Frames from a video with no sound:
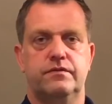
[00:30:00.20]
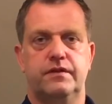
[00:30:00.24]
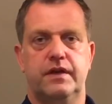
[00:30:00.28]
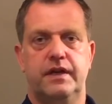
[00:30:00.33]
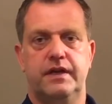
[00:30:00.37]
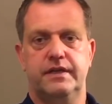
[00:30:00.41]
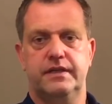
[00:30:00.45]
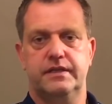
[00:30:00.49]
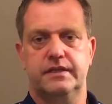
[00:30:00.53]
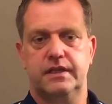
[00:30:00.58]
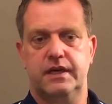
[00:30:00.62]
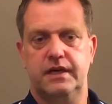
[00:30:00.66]

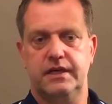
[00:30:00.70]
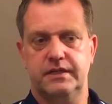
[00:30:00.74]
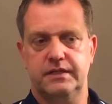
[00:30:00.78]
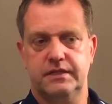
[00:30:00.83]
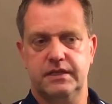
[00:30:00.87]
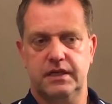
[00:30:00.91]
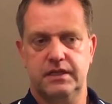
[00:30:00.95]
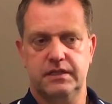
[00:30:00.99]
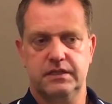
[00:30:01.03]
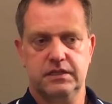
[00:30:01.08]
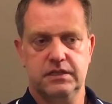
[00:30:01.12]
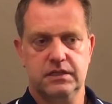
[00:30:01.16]
8, 9,
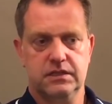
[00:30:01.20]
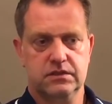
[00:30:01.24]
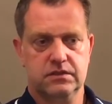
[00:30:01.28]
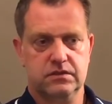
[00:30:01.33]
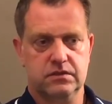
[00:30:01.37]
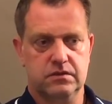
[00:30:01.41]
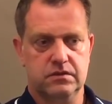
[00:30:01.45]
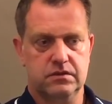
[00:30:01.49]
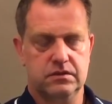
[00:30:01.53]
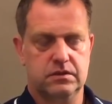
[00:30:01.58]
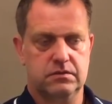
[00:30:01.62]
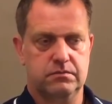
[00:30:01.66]
10 years
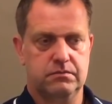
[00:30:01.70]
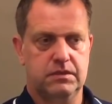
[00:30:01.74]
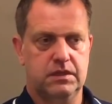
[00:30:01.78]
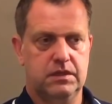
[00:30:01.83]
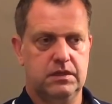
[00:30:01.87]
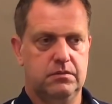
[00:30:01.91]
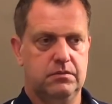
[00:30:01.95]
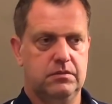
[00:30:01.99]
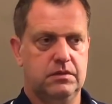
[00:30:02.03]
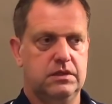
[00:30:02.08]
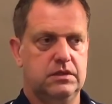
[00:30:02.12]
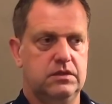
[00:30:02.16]
old in
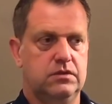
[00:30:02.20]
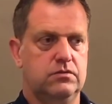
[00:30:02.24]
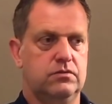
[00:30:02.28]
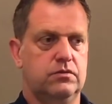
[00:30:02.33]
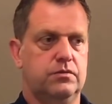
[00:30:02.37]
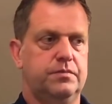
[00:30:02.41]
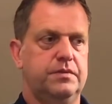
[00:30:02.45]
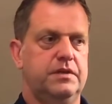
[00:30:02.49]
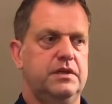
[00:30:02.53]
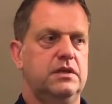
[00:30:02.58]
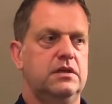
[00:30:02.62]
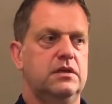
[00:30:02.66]
many
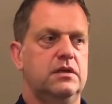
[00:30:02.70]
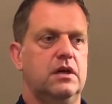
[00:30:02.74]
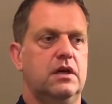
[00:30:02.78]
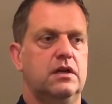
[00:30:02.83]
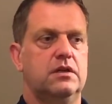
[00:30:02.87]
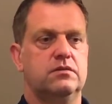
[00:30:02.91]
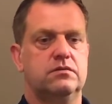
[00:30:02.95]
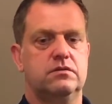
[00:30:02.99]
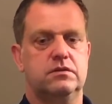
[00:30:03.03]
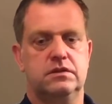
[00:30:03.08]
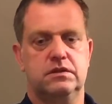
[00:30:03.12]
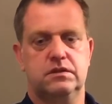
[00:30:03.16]
European
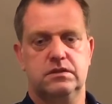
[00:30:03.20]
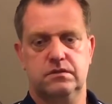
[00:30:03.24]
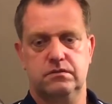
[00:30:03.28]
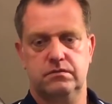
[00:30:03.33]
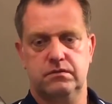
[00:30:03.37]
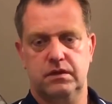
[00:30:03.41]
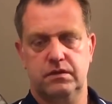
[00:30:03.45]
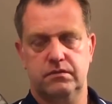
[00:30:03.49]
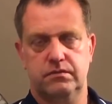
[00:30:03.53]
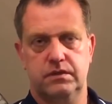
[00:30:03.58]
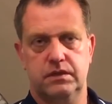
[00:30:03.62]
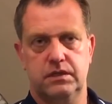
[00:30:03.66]
countries,
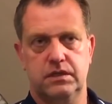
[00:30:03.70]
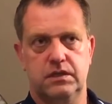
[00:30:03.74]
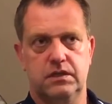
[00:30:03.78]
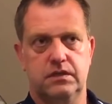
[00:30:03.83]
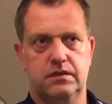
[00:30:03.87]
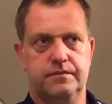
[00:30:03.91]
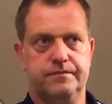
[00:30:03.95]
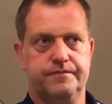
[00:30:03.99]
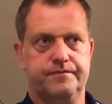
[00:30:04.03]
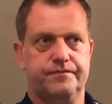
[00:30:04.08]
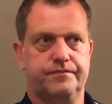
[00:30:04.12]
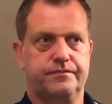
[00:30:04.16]
where
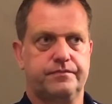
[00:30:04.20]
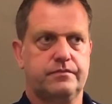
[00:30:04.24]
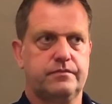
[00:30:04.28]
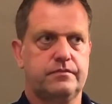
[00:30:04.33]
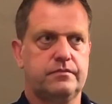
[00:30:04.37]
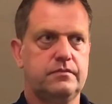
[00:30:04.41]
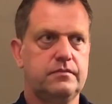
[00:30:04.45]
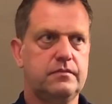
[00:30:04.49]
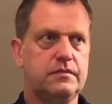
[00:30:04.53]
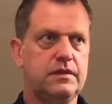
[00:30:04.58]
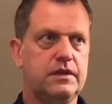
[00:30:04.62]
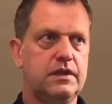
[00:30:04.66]
we,
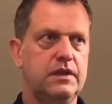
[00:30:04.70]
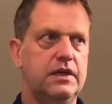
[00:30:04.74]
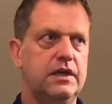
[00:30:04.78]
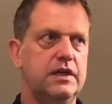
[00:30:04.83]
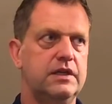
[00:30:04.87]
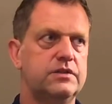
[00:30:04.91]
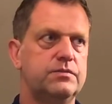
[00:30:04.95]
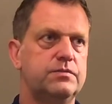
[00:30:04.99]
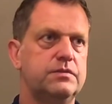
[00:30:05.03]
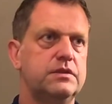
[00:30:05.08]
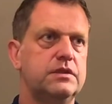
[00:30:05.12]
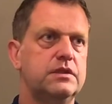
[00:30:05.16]

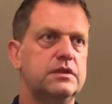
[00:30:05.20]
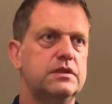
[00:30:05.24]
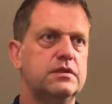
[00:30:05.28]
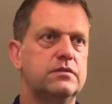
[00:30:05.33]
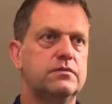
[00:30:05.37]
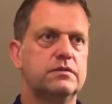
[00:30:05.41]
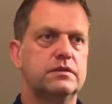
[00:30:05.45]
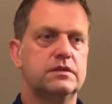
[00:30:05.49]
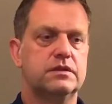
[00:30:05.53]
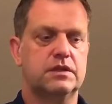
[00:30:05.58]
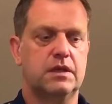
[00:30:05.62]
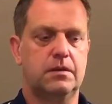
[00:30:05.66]
as we did
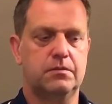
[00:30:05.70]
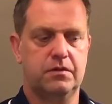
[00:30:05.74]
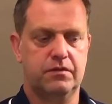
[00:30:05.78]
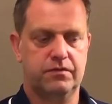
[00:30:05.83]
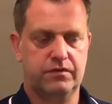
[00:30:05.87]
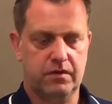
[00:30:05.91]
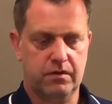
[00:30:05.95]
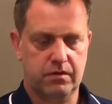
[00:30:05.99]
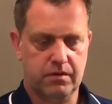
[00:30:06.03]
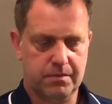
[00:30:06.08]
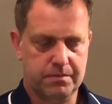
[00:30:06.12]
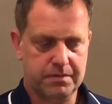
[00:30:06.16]
it with some of
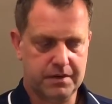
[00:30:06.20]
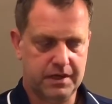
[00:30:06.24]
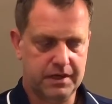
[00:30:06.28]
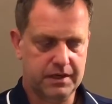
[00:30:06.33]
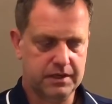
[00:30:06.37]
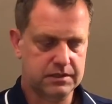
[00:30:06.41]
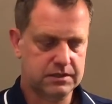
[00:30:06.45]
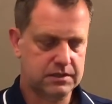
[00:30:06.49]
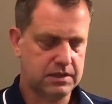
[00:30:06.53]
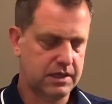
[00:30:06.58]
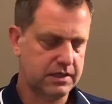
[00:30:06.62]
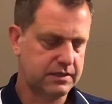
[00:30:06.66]
our
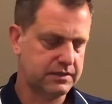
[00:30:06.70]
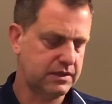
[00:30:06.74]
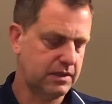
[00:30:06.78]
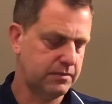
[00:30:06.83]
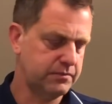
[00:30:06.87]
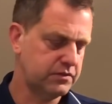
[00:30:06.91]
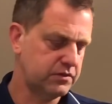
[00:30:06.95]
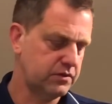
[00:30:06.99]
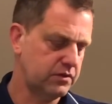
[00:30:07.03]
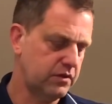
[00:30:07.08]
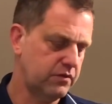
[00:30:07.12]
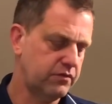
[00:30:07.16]
players like
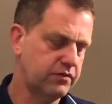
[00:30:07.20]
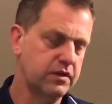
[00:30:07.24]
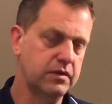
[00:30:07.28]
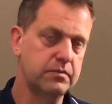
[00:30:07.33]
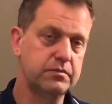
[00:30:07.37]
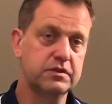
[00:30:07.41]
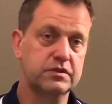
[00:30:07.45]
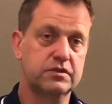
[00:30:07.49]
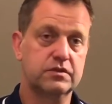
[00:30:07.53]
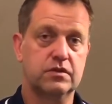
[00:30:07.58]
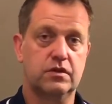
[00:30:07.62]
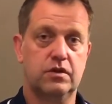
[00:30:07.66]
Samson of
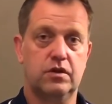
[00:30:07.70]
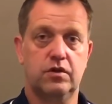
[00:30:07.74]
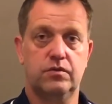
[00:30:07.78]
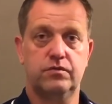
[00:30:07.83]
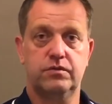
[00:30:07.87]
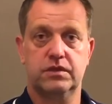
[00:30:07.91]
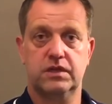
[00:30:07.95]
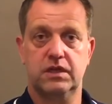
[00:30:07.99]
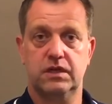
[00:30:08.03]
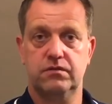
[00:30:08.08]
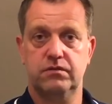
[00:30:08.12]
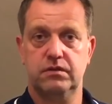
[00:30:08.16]
Libesson or
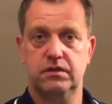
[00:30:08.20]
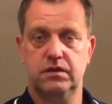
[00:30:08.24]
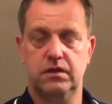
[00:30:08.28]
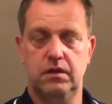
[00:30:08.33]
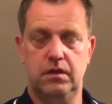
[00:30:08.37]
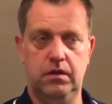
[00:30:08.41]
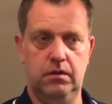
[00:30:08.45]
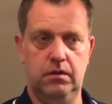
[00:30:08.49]
whatever,